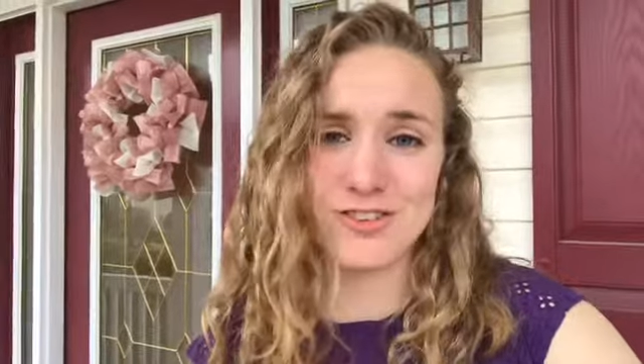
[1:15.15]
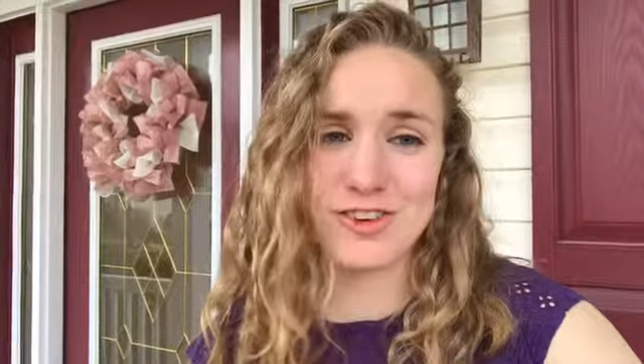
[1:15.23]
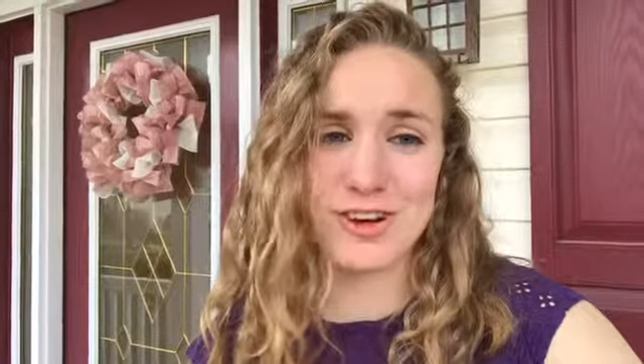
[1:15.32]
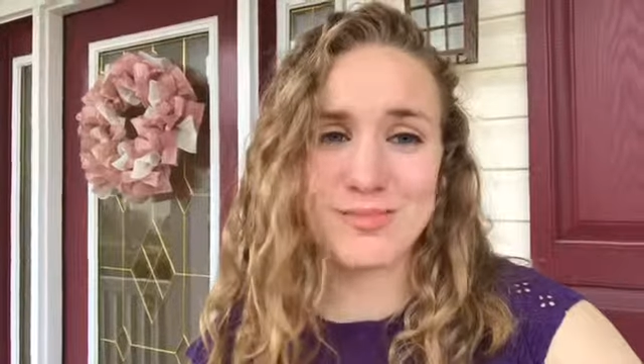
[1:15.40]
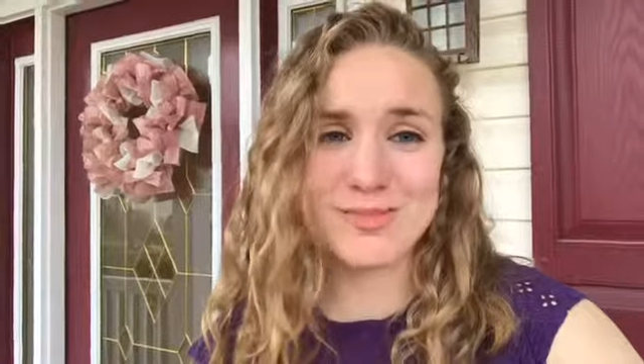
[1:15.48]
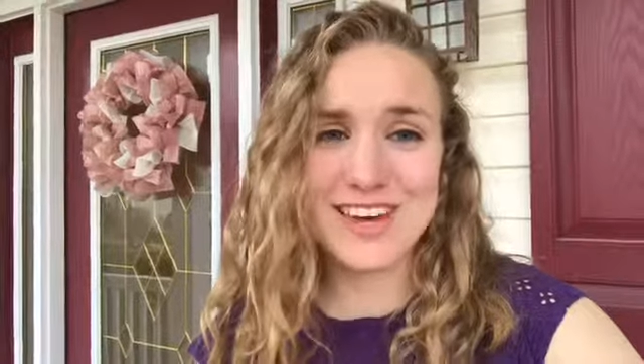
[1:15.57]

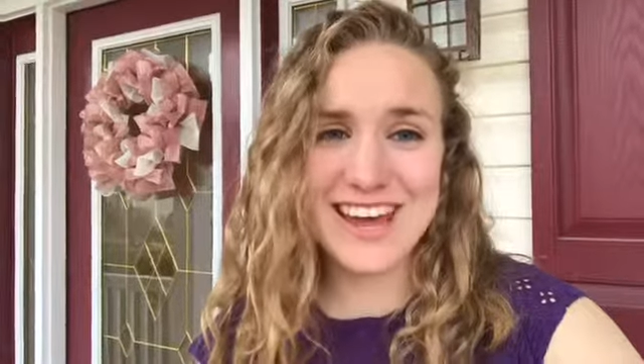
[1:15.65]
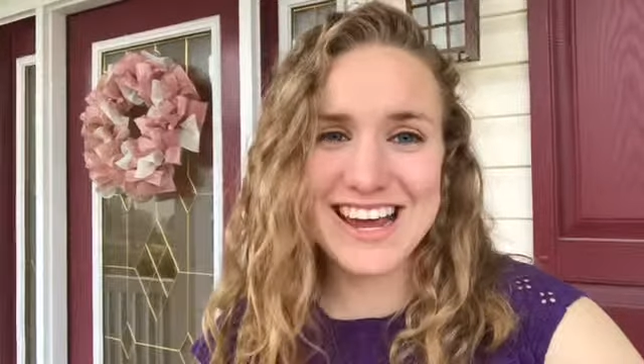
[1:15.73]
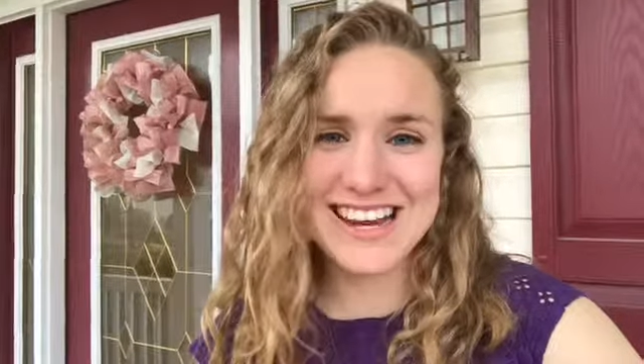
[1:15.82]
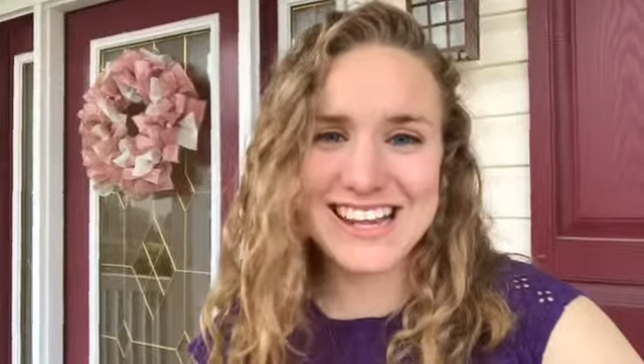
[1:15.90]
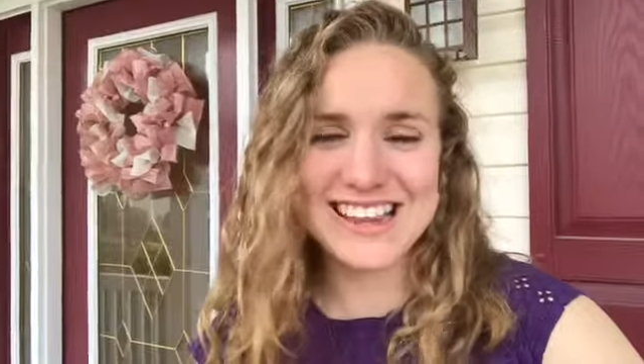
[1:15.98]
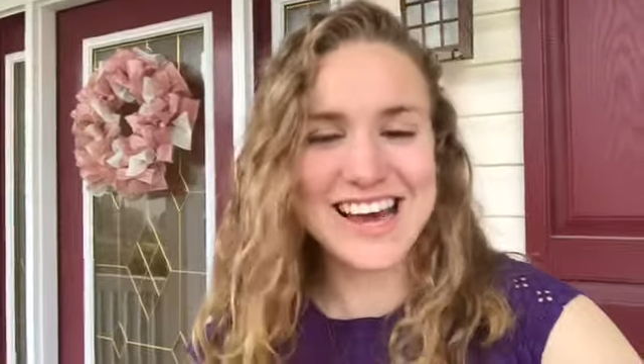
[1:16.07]
trip to
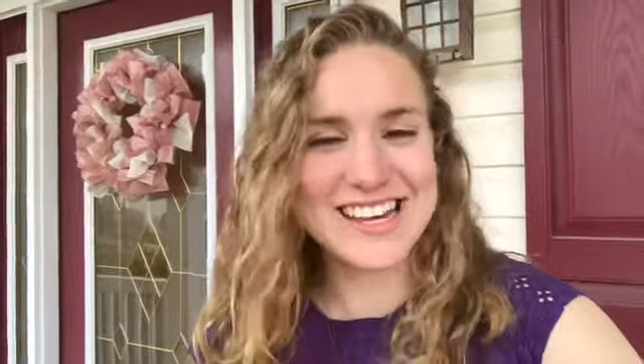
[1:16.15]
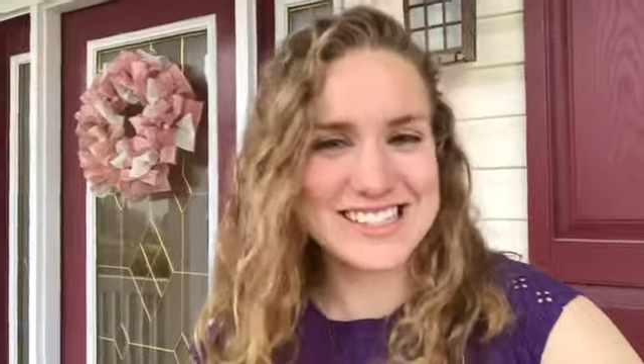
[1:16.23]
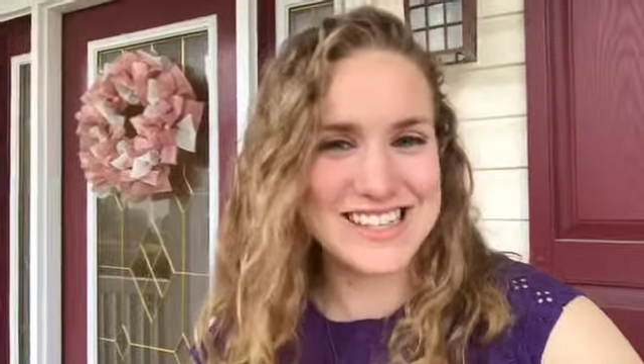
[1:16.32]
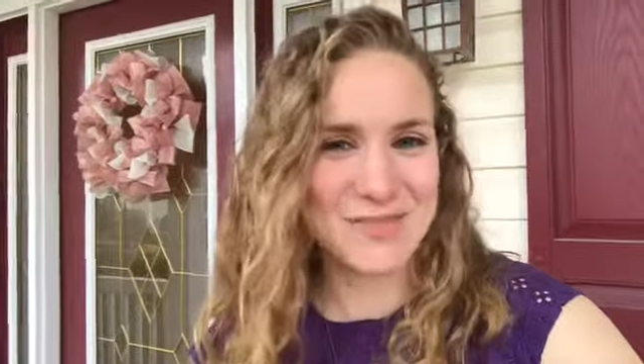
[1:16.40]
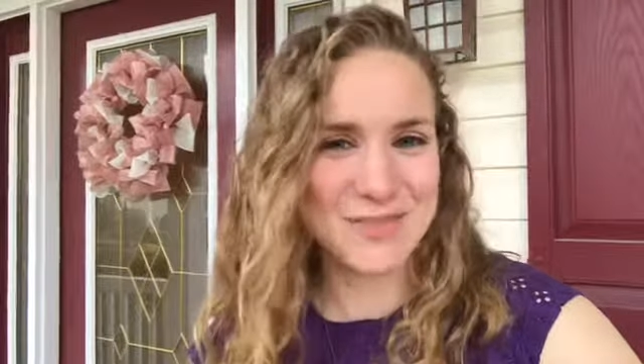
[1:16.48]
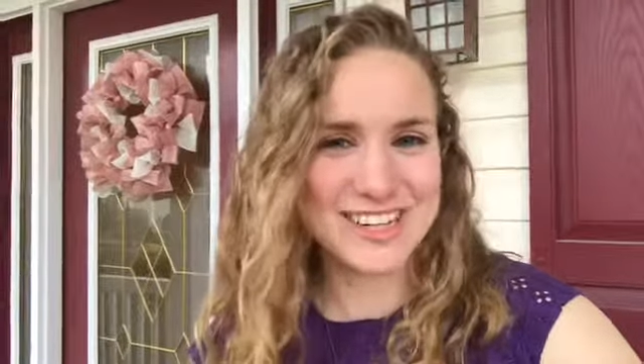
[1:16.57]
Haiti last
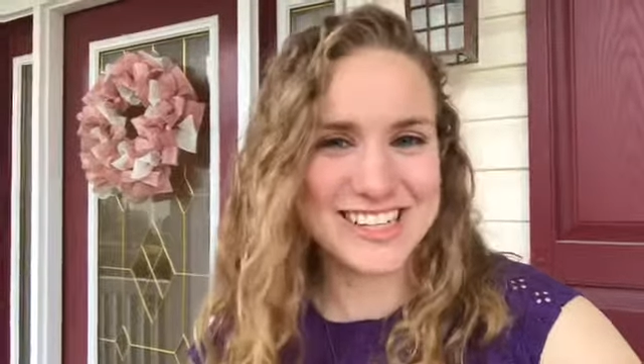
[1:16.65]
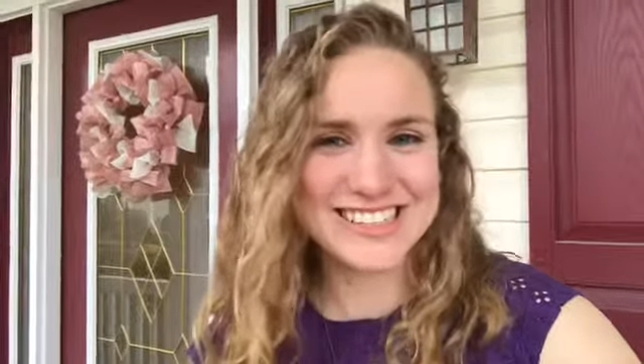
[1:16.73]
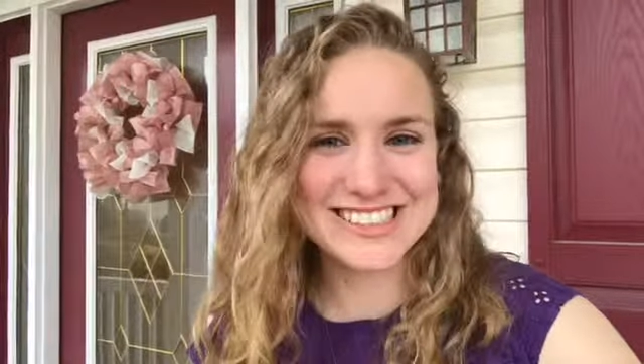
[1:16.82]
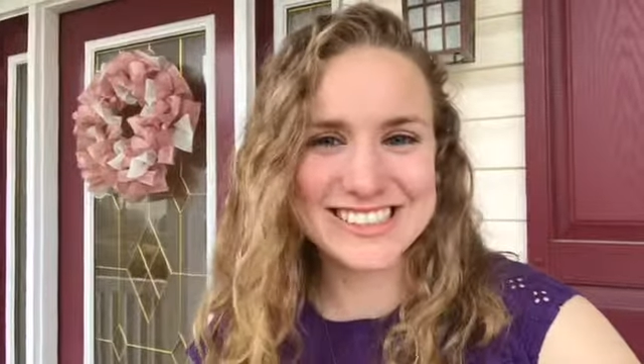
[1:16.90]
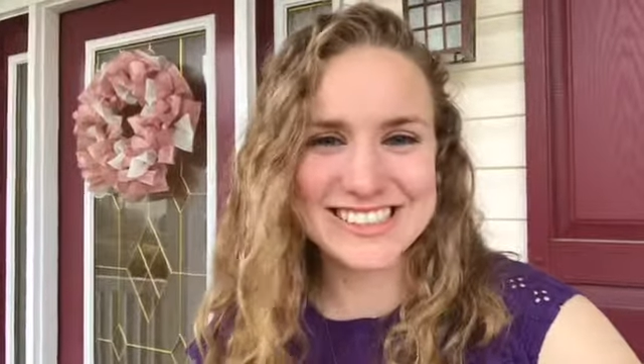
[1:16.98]
summer.